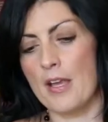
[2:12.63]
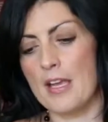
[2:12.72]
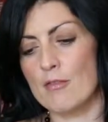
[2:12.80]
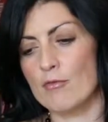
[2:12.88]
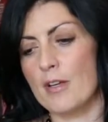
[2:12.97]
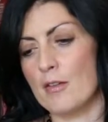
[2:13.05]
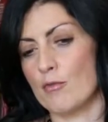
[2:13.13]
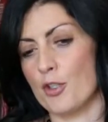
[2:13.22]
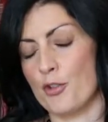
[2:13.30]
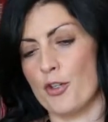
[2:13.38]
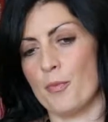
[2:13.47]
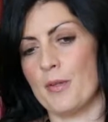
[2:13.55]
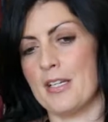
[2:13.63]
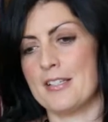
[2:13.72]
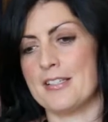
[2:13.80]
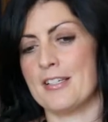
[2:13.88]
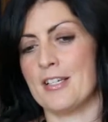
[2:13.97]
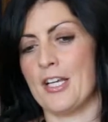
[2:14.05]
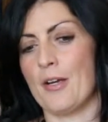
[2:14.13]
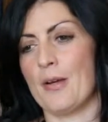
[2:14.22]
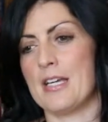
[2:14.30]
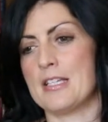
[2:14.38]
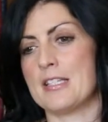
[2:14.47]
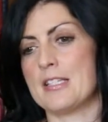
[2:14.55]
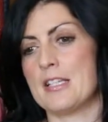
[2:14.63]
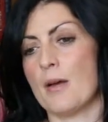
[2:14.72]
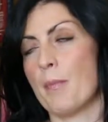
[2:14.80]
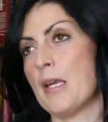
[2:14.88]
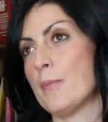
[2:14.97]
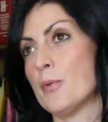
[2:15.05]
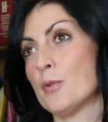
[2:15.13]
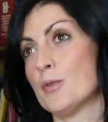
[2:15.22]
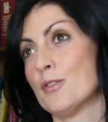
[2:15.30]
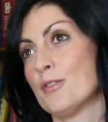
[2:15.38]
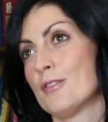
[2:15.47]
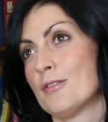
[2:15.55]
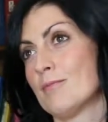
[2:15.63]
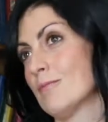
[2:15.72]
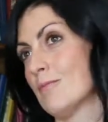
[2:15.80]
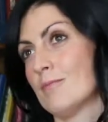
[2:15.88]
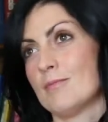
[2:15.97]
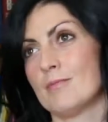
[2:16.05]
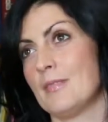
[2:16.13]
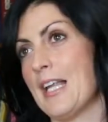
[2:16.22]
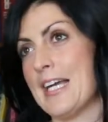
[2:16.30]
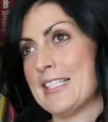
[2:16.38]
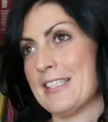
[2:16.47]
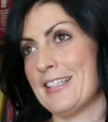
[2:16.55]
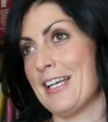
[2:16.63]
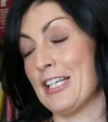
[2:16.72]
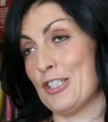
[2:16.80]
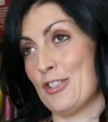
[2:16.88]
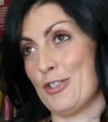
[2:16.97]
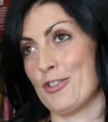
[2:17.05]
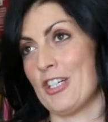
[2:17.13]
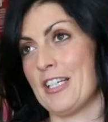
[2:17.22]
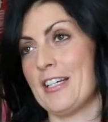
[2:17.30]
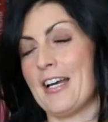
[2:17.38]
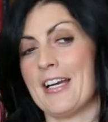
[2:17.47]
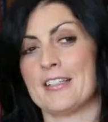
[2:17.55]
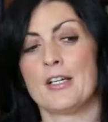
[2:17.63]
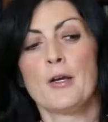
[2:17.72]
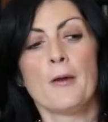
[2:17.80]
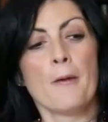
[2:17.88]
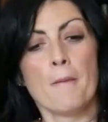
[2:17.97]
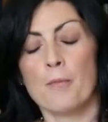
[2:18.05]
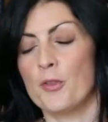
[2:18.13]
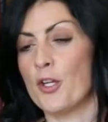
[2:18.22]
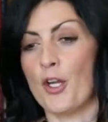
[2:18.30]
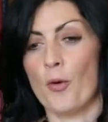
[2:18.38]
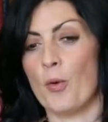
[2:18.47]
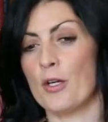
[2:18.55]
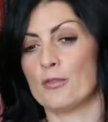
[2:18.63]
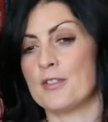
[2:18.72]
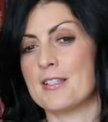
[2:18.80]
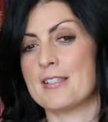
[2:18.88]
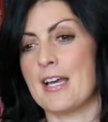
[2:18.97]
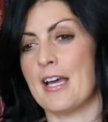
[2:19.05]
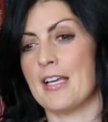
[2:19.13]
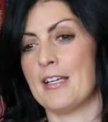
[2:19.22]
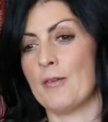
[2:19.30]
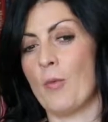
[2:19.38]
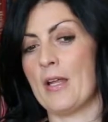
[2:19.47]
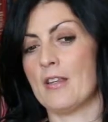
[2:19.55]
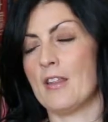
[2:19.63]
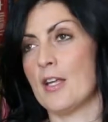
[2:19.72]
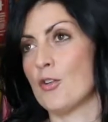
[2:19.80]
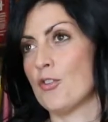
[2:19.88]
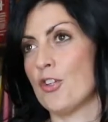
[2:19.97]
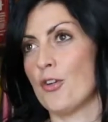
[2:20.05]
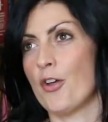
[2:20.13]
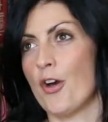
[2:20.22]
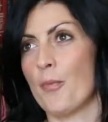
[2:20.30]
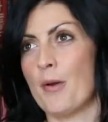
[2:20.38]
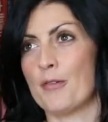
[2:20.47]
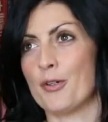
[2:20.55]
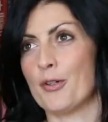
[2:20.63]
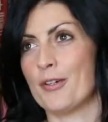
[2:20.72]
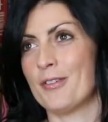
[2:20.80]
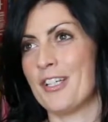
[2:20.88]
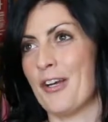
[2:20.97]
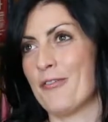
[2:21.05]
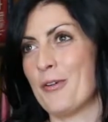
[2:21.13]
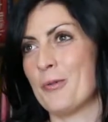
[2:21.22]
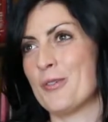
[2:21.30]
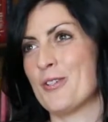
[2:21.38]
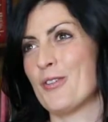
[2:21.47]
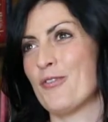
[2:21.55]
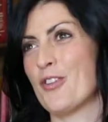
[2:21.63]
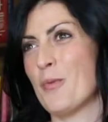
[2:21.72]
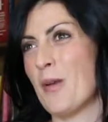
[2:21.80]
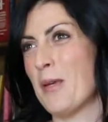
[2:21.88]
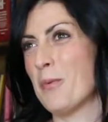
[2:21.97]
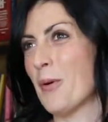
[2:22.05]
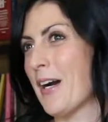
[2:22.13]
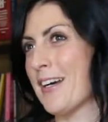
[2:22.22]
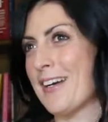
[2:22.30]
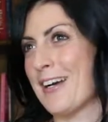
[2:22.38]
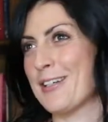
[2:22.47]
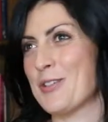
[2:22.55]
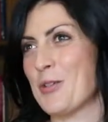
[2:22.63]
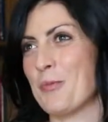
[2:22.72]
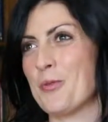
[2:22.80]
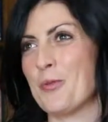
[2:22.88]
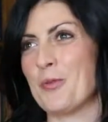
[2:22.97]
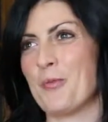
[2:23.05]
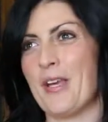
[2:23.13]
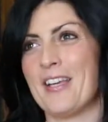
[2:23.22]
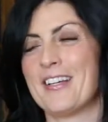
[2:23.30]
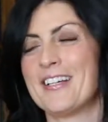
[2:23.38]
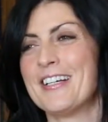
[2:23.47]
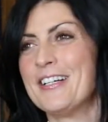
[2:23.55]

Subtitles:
In recruitment, it's a people-led industry, and you know, we often say when things do go a bit wrong, you know, if it wasn't for the people, our jobs would be